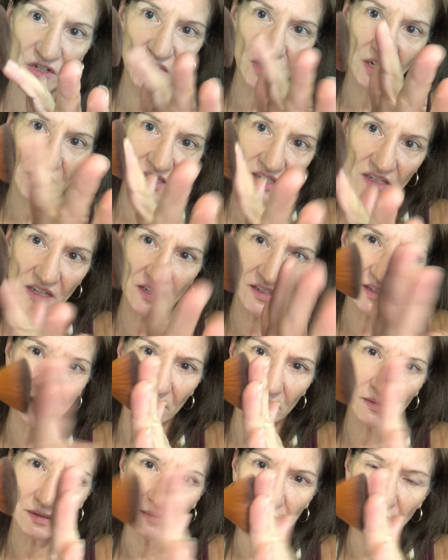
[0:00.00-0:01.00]
and it's
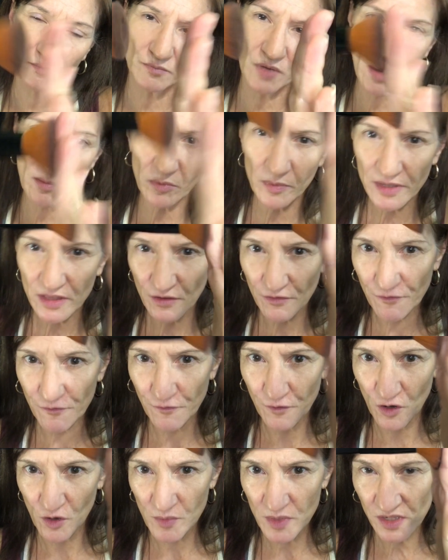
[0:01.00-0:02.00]
probably the
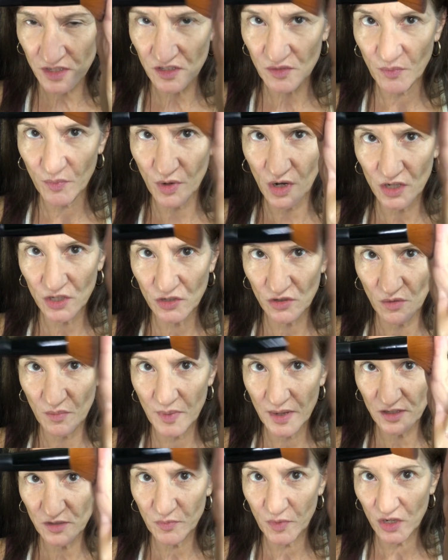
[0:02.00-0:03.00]
firmest brush, or the
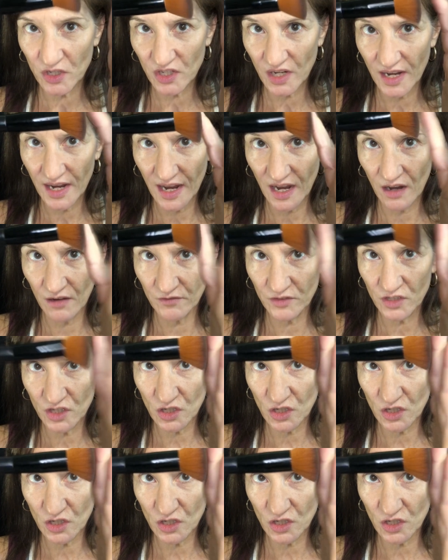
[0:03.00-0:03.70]
best brush I have to